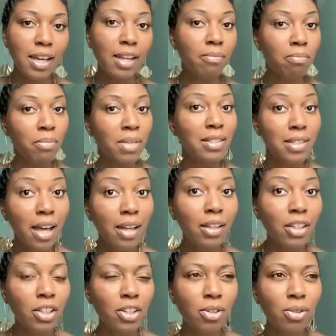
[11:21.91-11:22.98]
Yet me
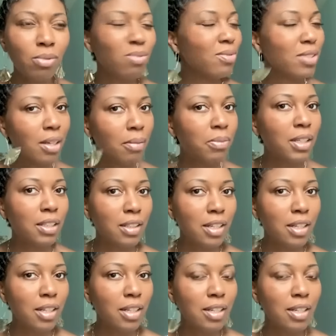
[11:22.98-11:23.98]
telling you something that